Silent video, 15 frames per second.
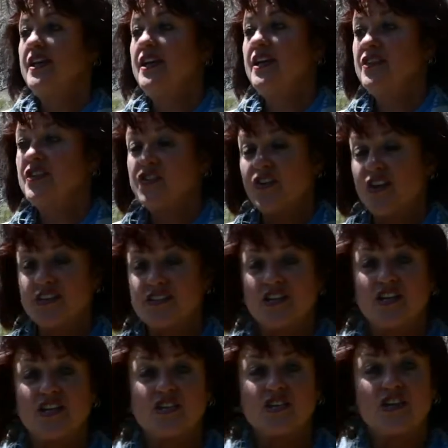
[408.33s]
in the
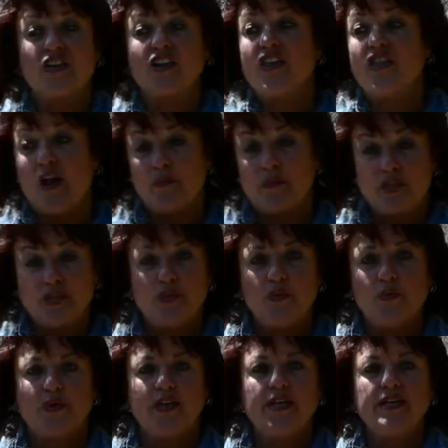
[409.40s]
translation that we do
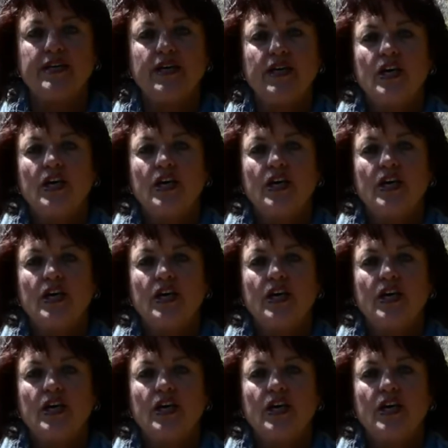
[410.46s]
read